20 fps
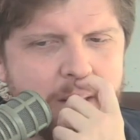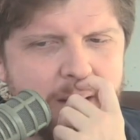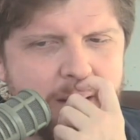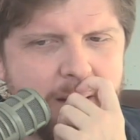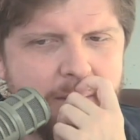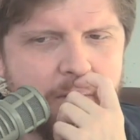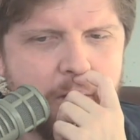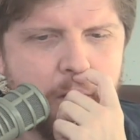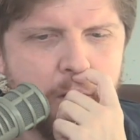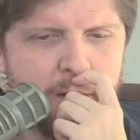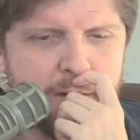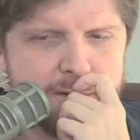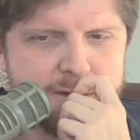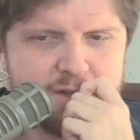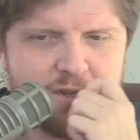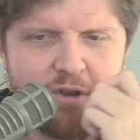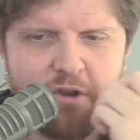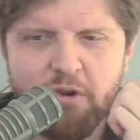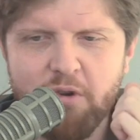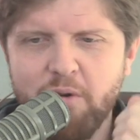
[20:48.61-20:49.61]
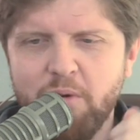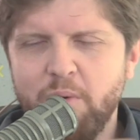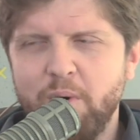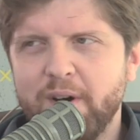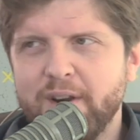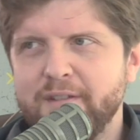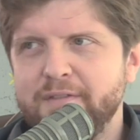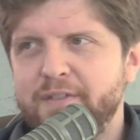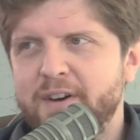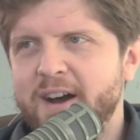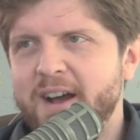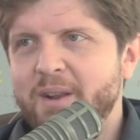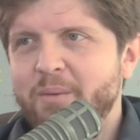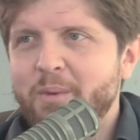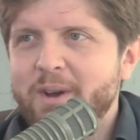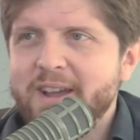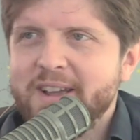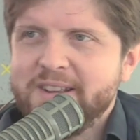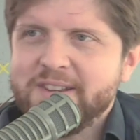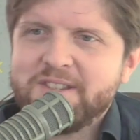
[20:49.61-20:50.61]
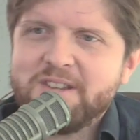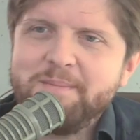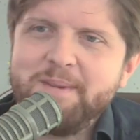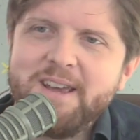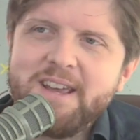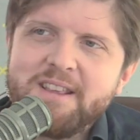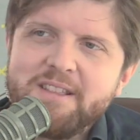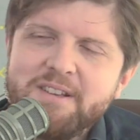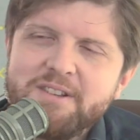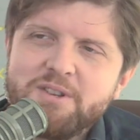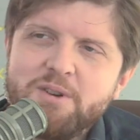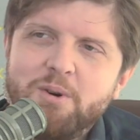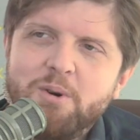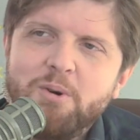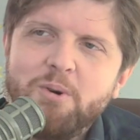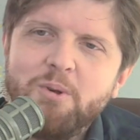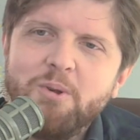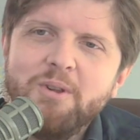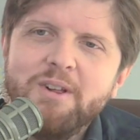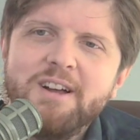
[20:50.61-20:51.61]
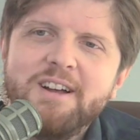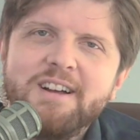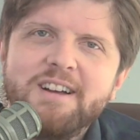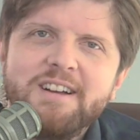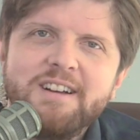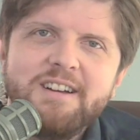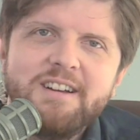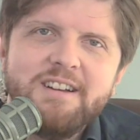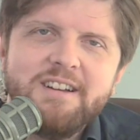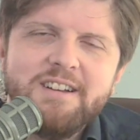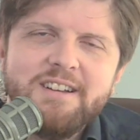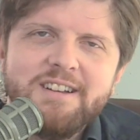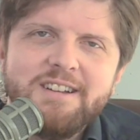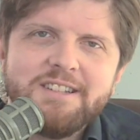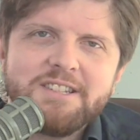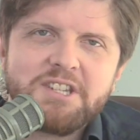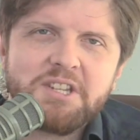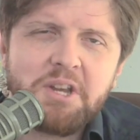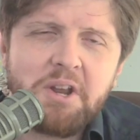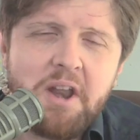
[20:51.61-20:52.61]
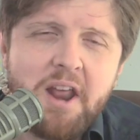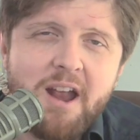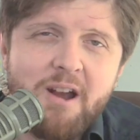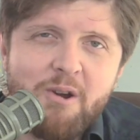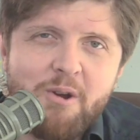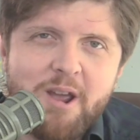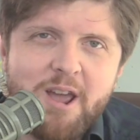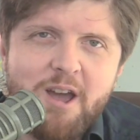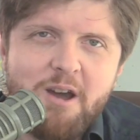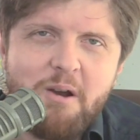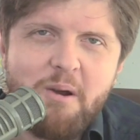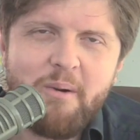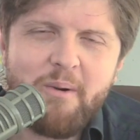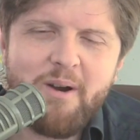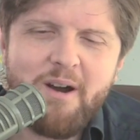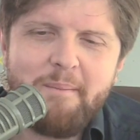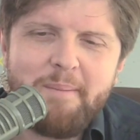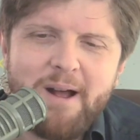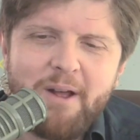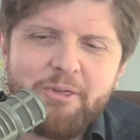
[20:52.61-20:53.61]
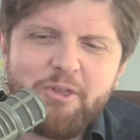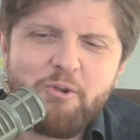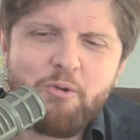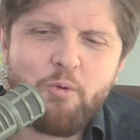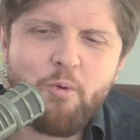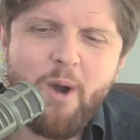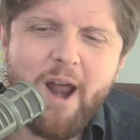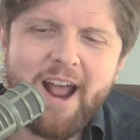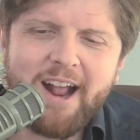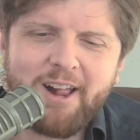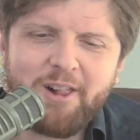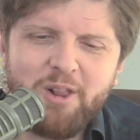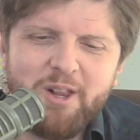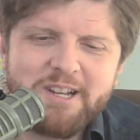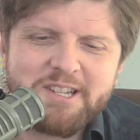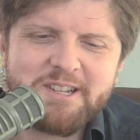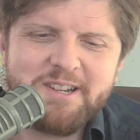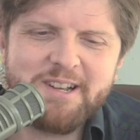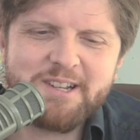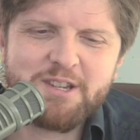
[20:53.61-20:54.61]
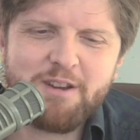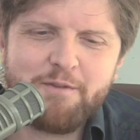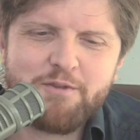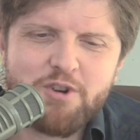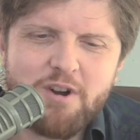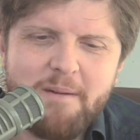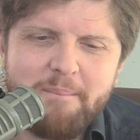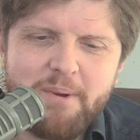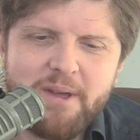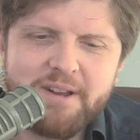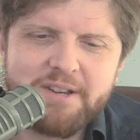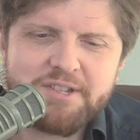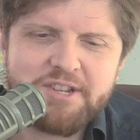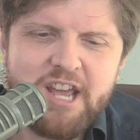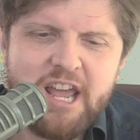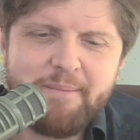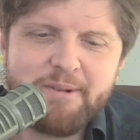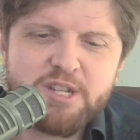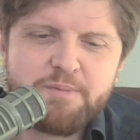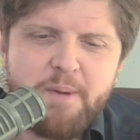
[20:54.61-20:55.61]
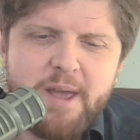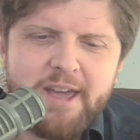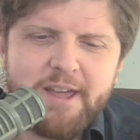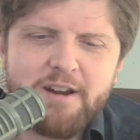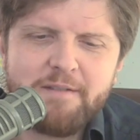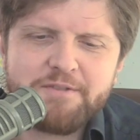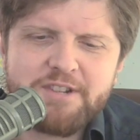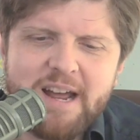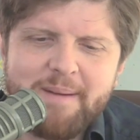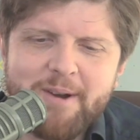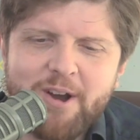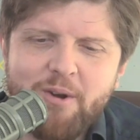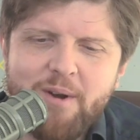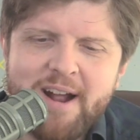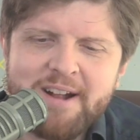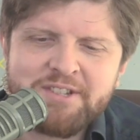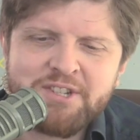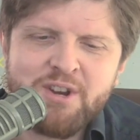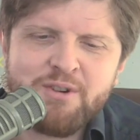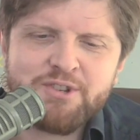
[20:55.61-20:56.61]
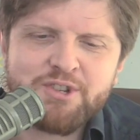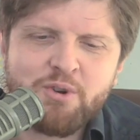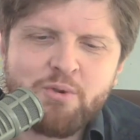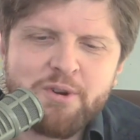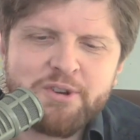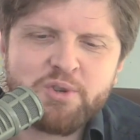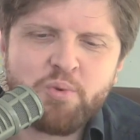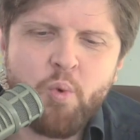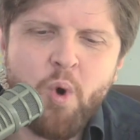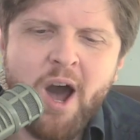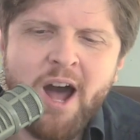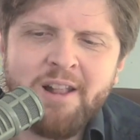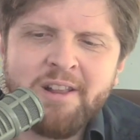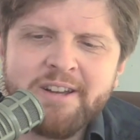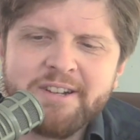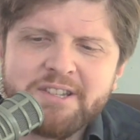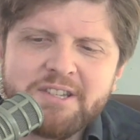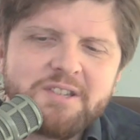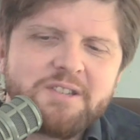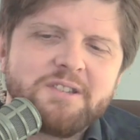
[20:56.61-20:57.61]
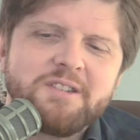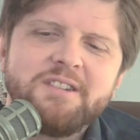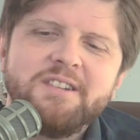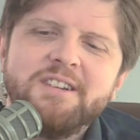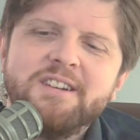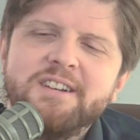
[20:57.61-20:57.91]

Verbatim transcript: And they also want to find ways to make this whole scenario about the recklessness of Trump and his team. And speaking of Democrats, here's Chris Wallace.